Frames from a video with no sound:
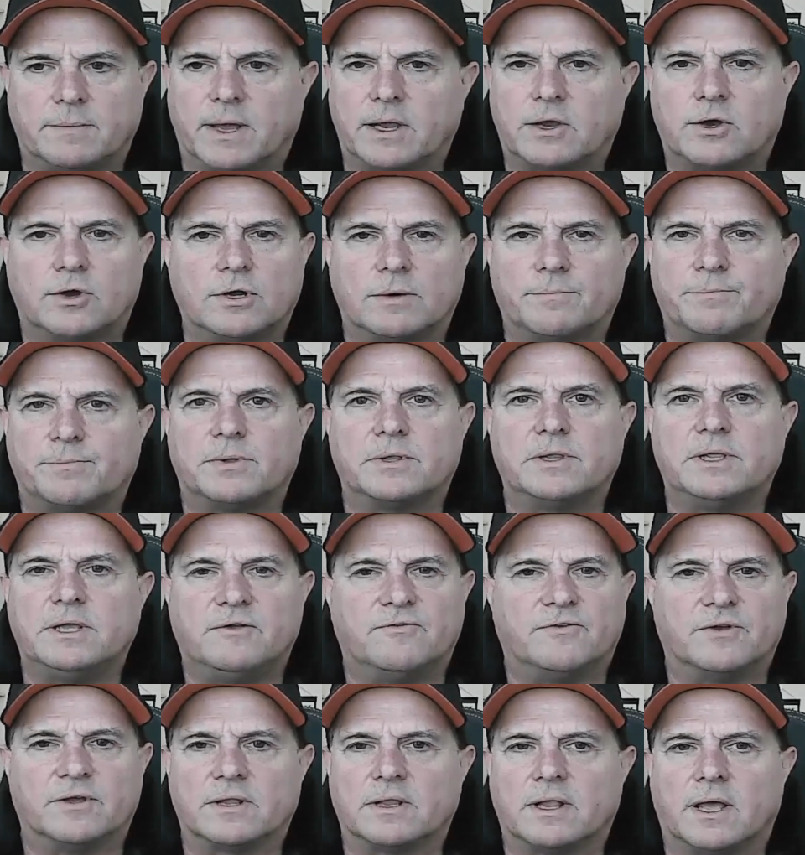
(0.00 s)
I couldn't
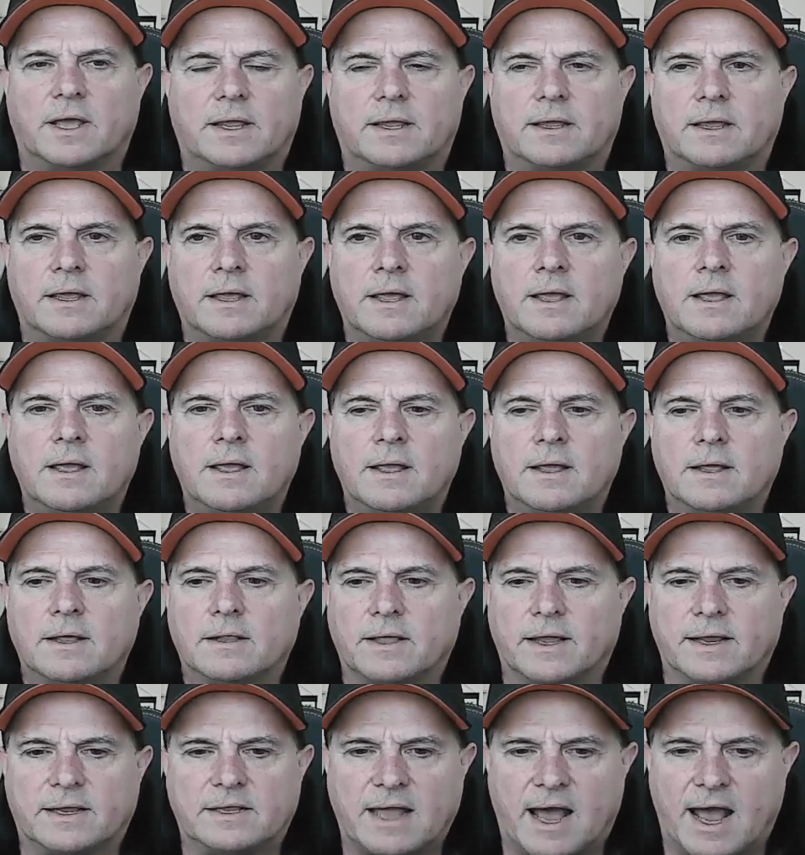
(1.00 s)
believe it. Like
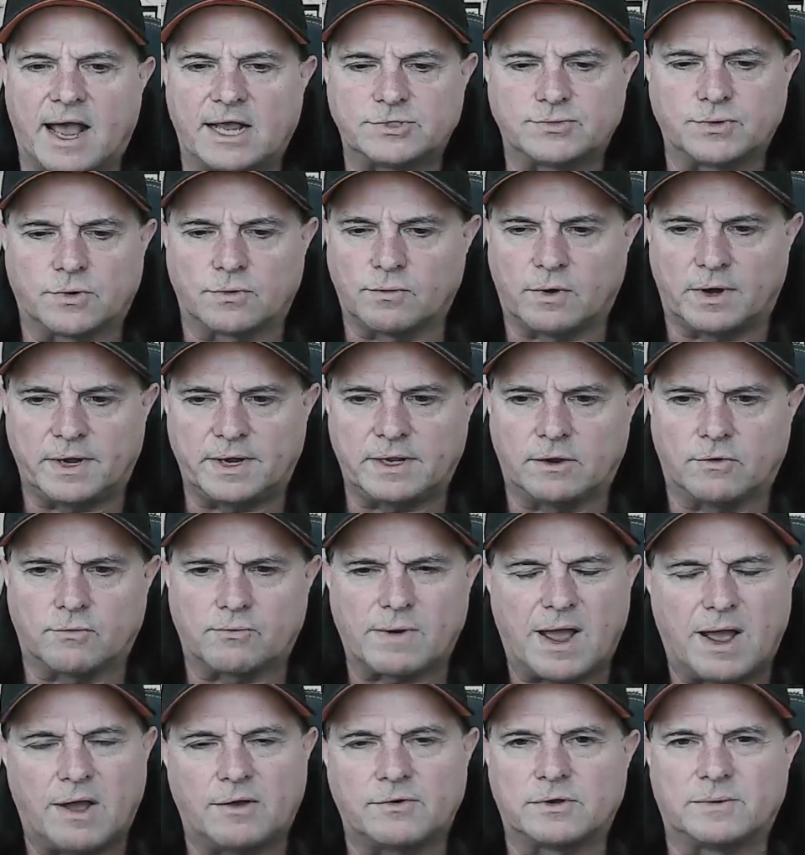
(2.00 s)
guys were running
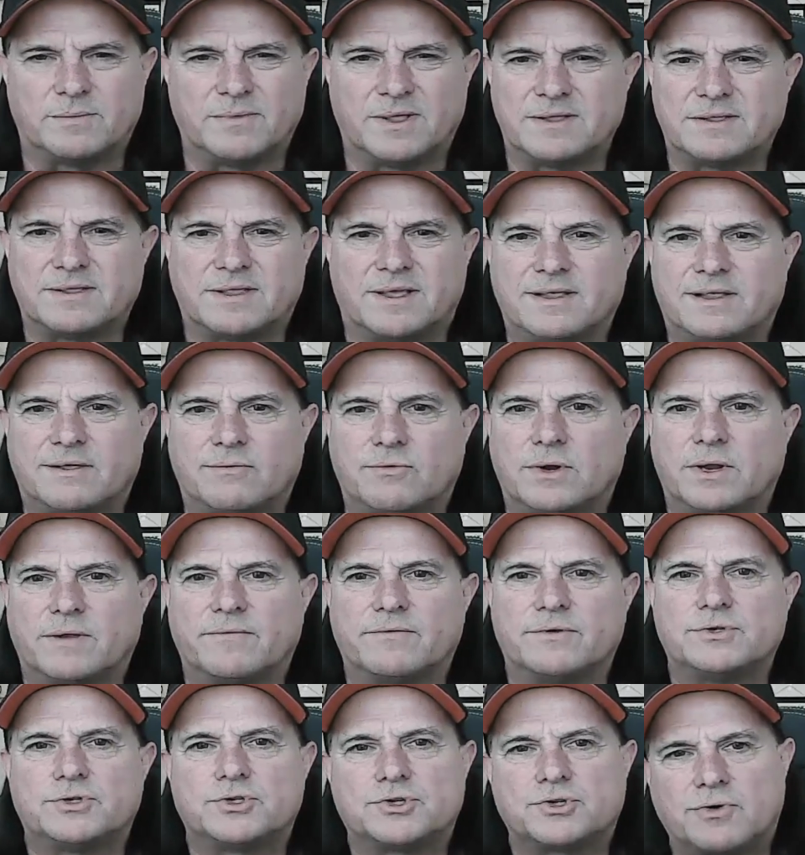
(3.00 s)
around them, like they weren't
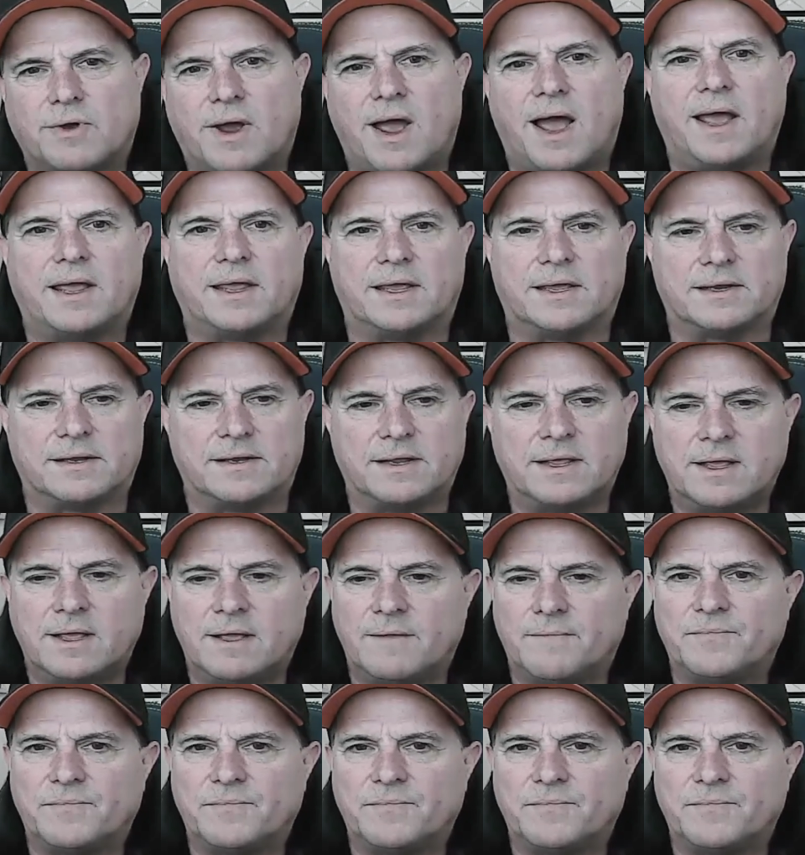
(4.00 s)
even trying.